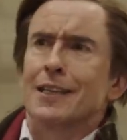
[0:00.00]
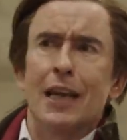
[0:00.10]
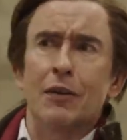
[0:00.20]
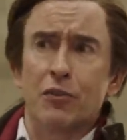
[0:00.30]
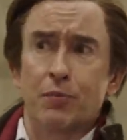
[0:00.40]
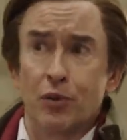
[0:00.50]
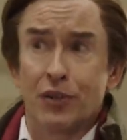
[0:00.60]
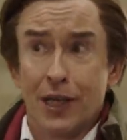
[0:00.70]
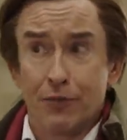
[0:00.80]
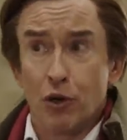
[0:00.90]
Now you've put
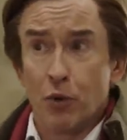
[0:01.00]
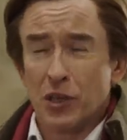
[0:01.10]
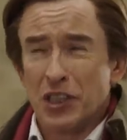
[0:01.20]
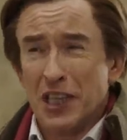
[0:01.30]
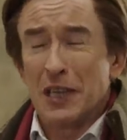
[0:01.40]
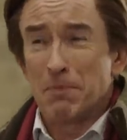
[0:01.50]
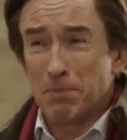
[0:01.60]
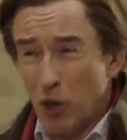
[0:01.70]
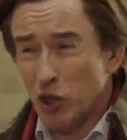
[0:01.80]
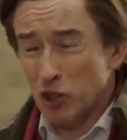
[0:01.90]
that robot in an
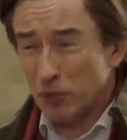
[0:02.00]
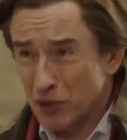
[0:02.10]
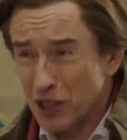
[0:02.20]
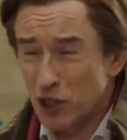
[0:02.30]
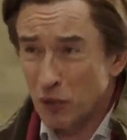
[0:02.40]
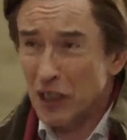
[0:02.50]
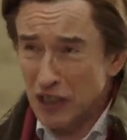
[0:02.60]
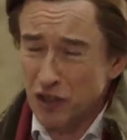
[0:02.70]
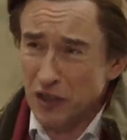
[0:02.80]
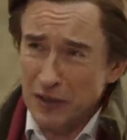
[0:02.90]
impossible
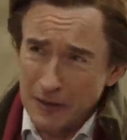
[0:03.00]
situation.